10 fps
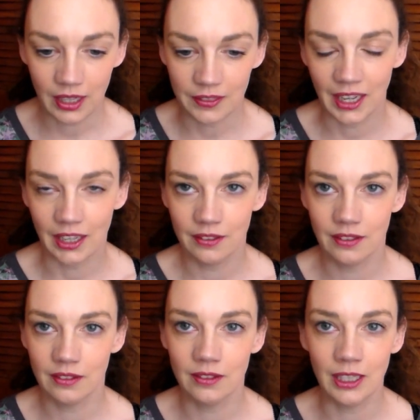and that
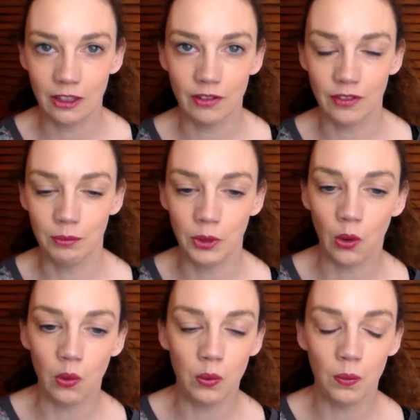neither of them
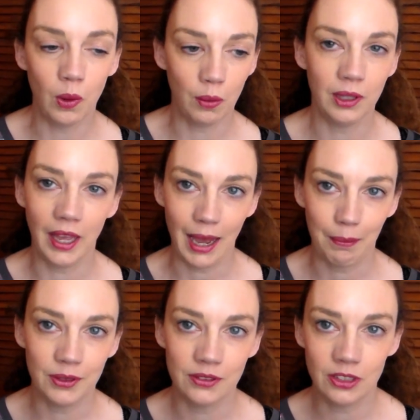know what will
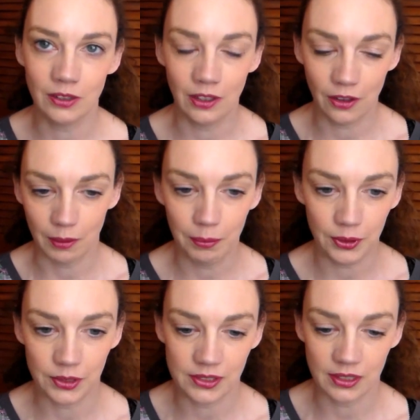happen to the other
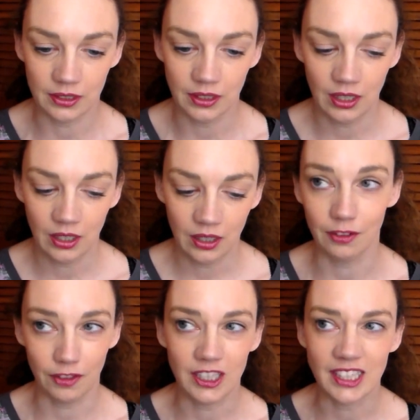person
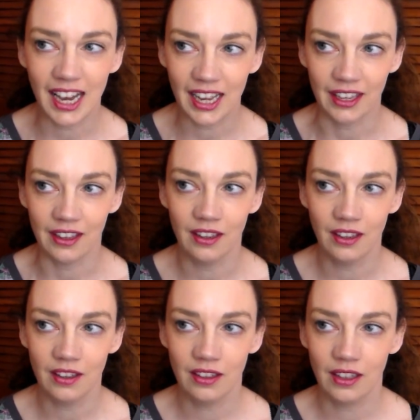if they die.
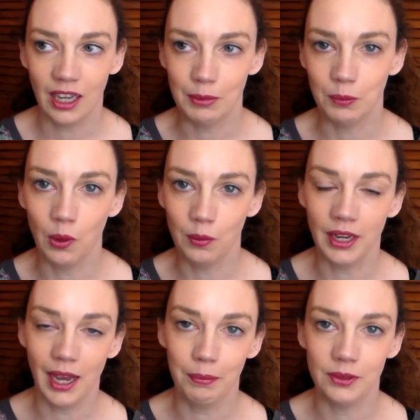I mean, what would
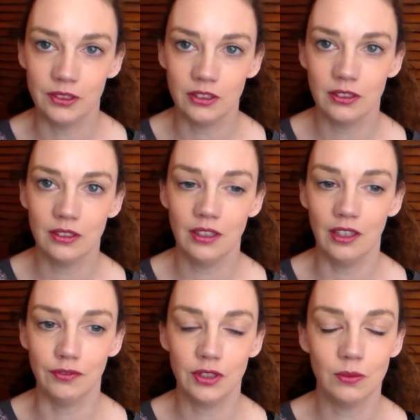happen
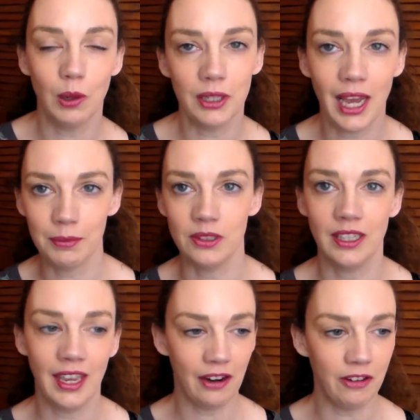to
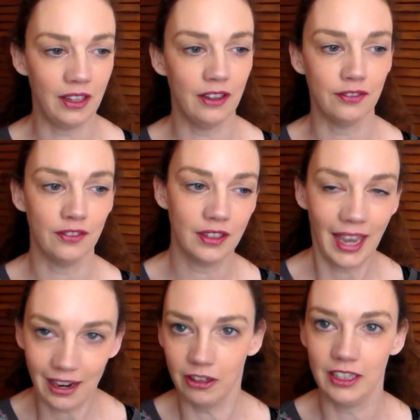Carrie if
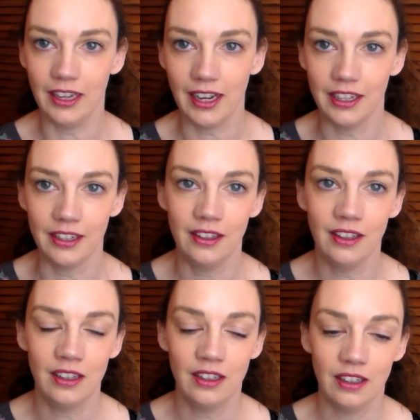Carrie died?
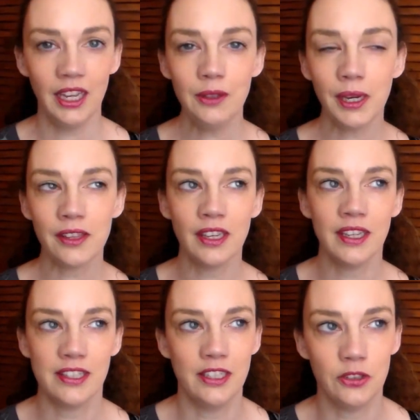Anyway, I think
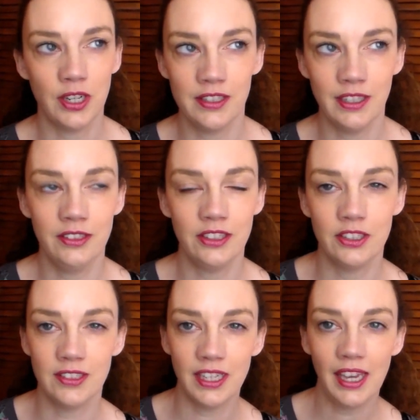it's interesting to
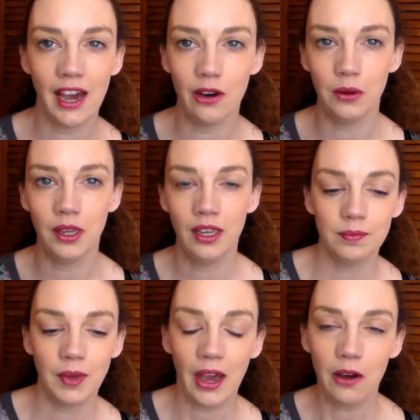see how
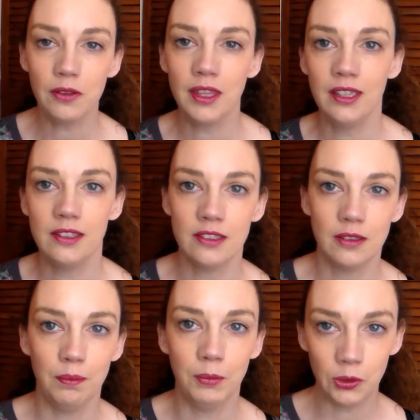these
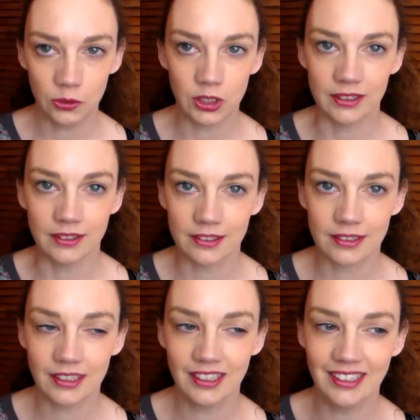
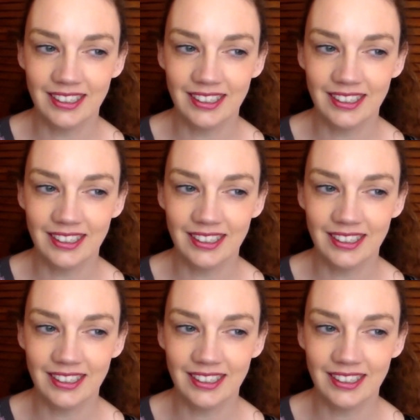mutants